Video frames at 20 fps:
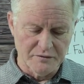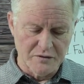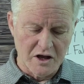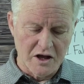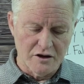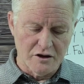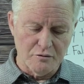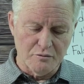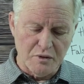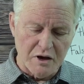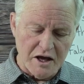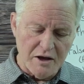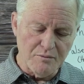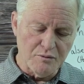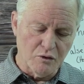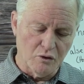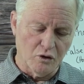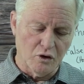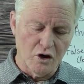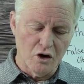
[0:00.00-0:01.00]
The
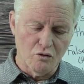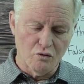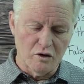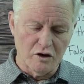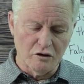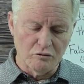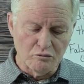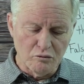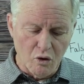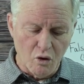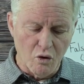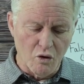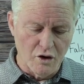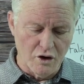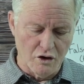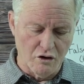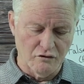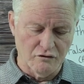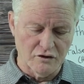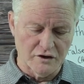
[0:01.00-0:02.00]
people will mourn
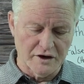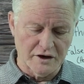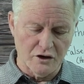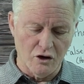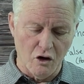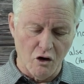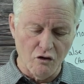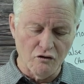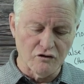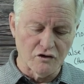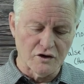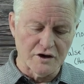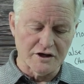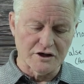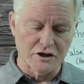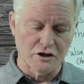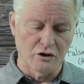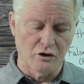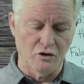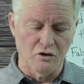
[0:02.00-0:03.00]
over it, over its
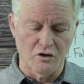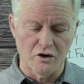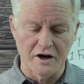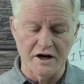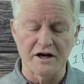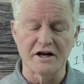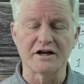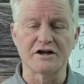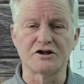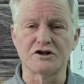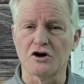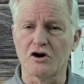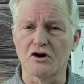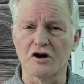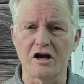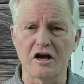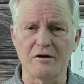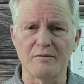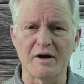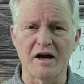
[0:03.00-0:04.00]
glory. And it's
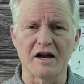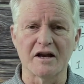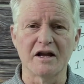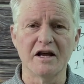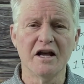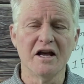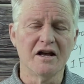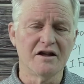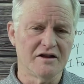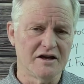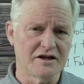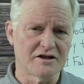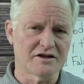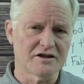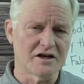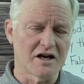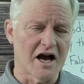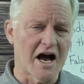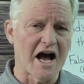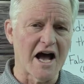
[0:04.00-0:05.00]
talking about this
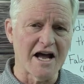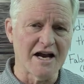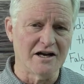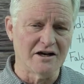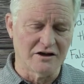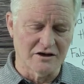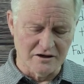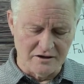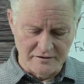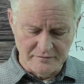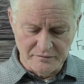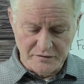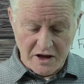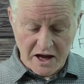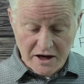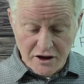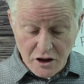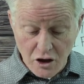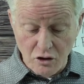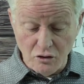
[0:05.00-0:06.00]
idol.
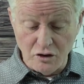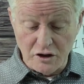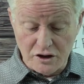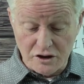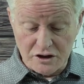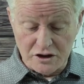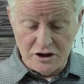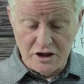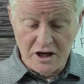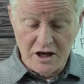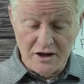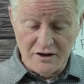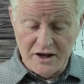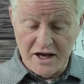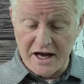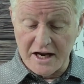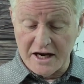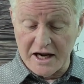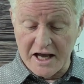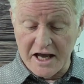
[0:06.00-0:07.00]
And notice
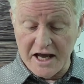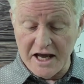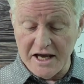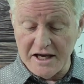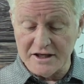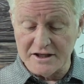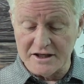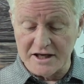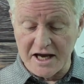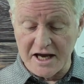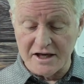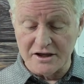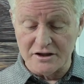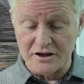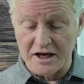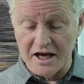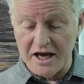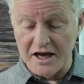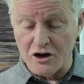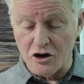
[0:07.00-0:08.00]
that he
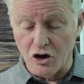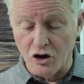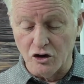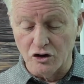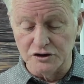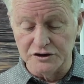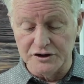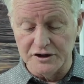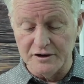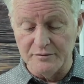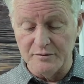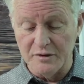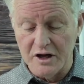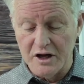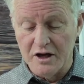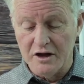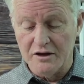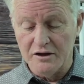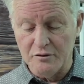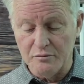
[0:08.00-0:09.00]
calls them
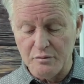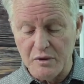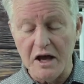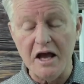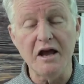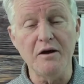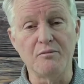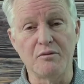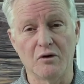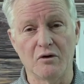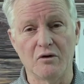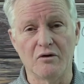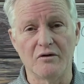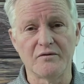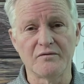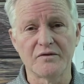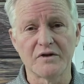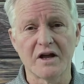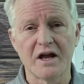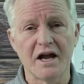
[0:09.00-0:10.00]
the people.
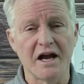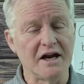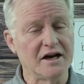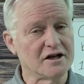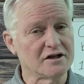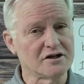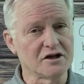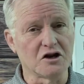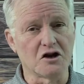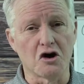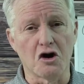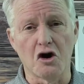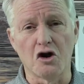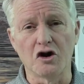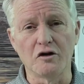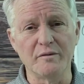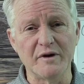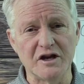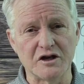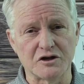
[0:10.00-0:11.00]
He doesn't call
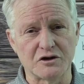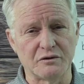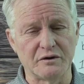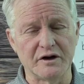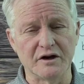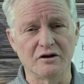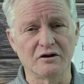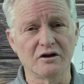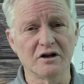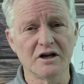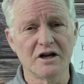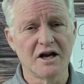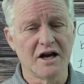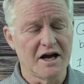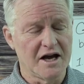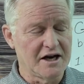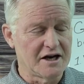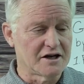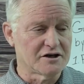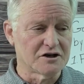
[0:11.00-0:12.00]
them Israel.
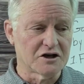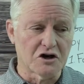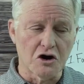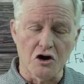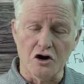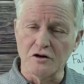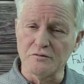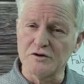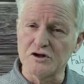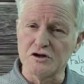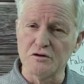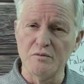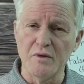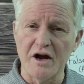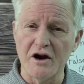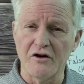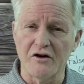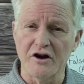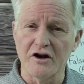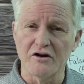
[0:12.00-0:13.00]
He doesn't call them
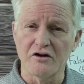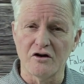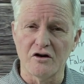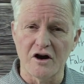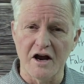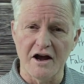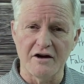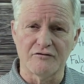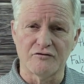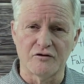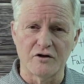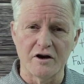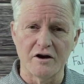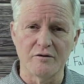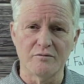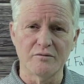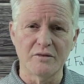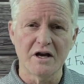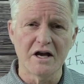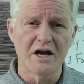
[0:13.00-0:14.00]
Samaria or
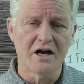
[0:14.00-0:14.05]
Ephraim.